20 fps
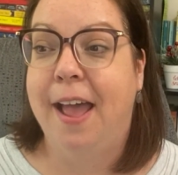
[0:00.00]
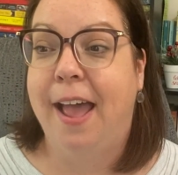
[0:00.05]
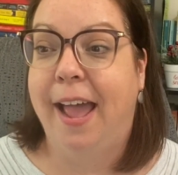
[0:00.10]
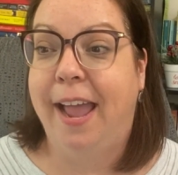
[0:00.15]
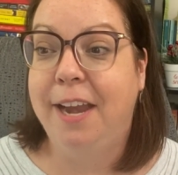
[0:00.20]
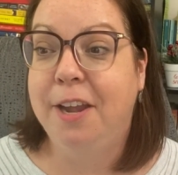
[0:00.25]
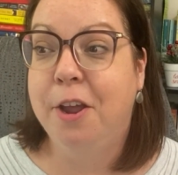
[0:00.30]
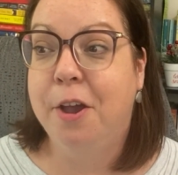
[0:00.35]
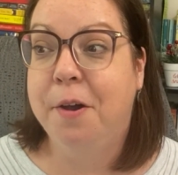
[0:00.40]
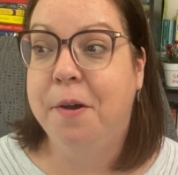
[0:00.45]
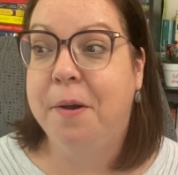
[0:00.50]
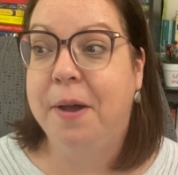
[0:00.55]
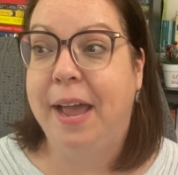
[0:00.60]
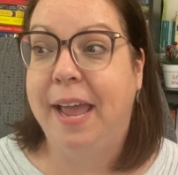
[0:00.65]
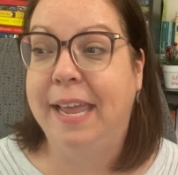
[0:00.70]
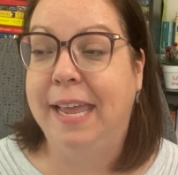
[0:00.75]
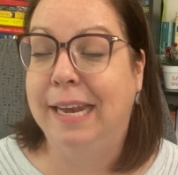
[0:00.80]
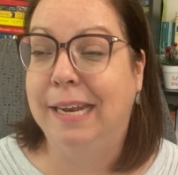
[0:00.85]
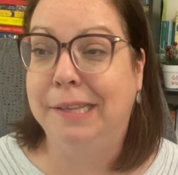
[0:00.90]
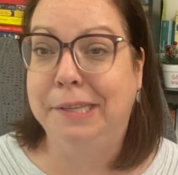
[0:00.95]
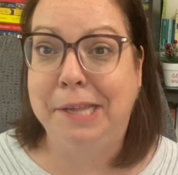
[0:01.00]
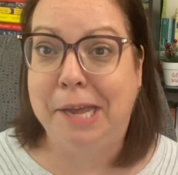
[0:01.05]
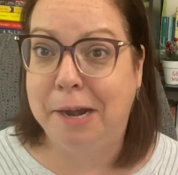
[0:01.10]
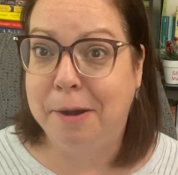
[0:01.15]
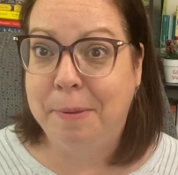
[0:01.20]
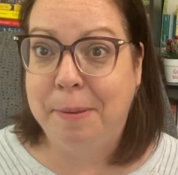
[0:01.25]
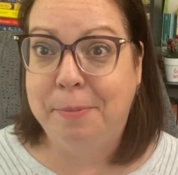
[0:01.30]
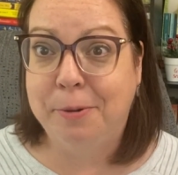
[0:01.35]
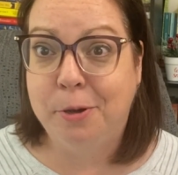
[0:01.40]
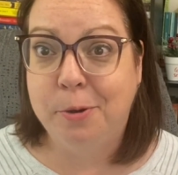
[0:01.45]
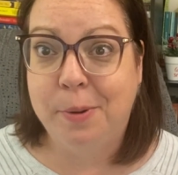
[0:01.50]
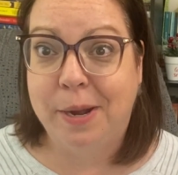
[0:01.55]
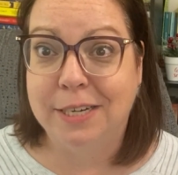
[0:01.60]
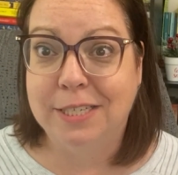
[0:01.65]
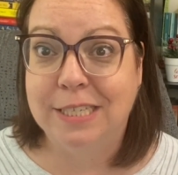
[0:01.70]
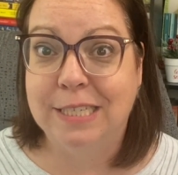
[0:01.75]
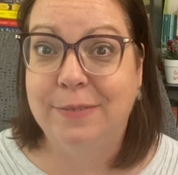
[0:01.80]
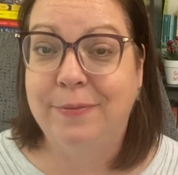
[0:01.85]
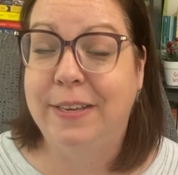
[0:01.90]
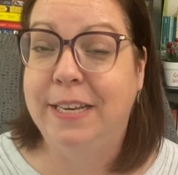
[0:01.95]
I know I get a lot of people who watch
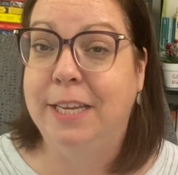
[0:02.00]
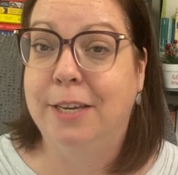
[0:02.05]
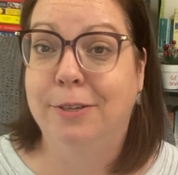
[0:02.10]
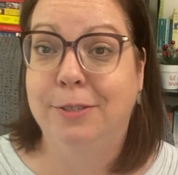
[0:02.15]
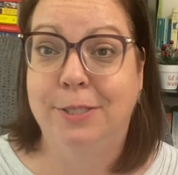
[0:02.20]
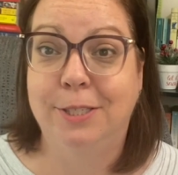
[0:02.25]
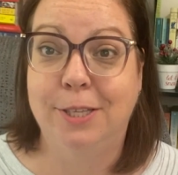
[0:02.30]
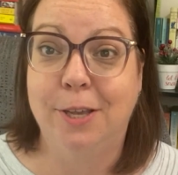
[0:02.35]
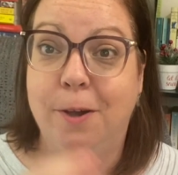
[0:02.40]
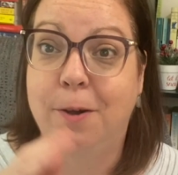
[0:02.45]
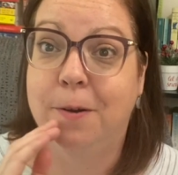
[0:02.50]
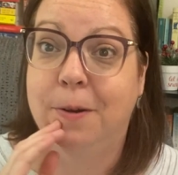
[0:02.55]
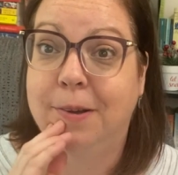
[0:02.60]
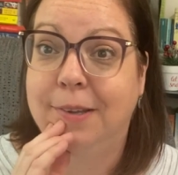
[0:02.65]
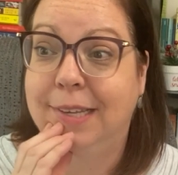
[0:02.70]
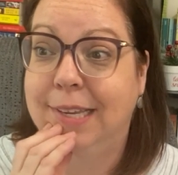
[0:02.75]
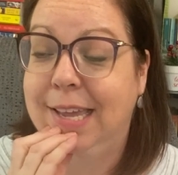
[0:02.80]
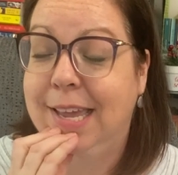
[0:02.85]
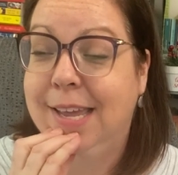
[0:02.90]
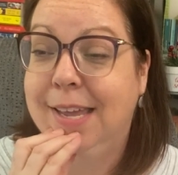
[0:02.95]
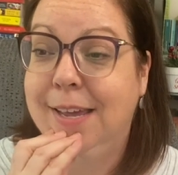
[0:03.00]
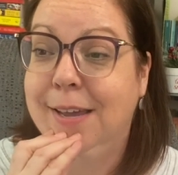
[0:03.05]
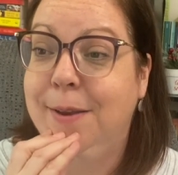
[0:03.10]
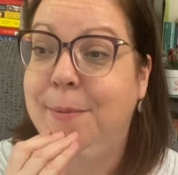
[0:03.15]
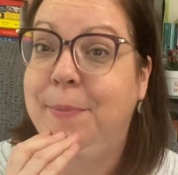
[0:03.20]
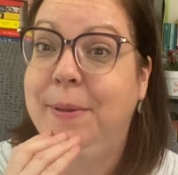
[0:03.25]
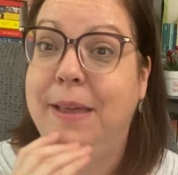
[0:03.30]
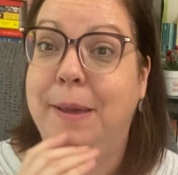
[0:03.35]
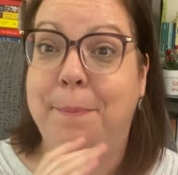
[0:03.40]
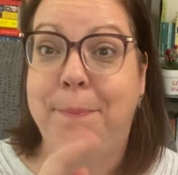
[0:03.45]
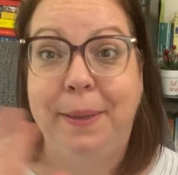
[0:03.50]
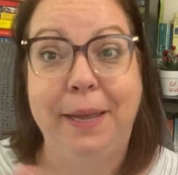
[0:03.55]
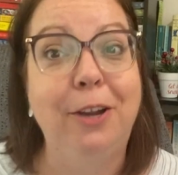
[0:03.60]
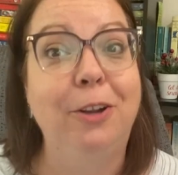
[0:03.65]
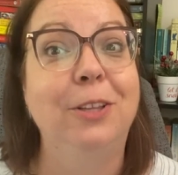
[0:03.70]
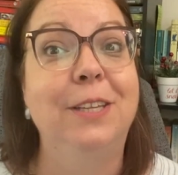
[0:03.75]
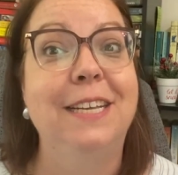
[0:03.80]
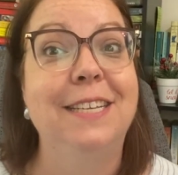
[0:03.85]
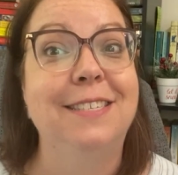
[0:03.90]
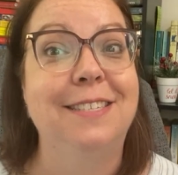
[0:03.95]
these videos, so it could be a
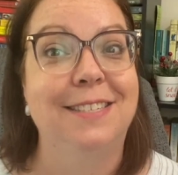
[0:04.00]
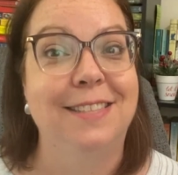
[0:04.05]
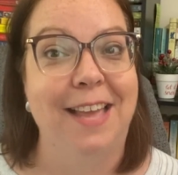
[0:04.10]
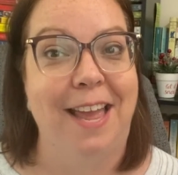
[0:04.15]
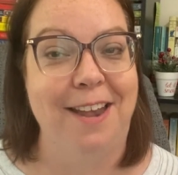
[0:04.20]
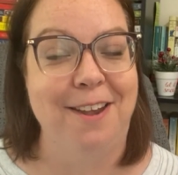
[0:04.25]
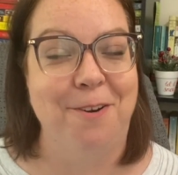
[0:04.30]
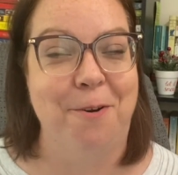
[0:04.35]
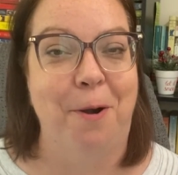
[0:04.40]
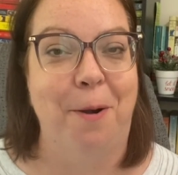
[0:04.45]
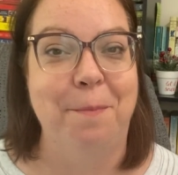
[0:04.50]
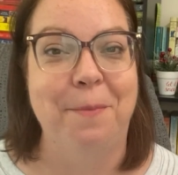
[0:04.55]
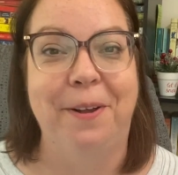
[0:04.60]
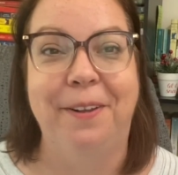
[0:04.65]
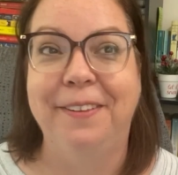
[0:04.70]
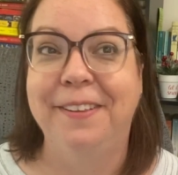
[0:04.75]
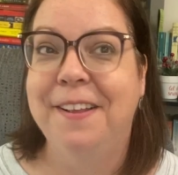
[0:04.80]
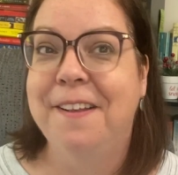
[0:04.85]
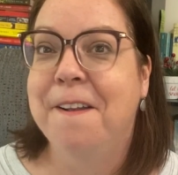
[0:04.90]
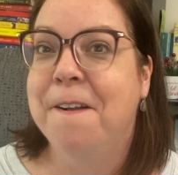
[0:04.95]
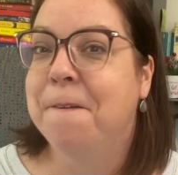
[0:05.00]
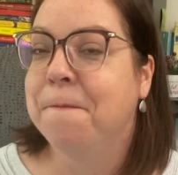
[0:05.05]
bigger list than normal.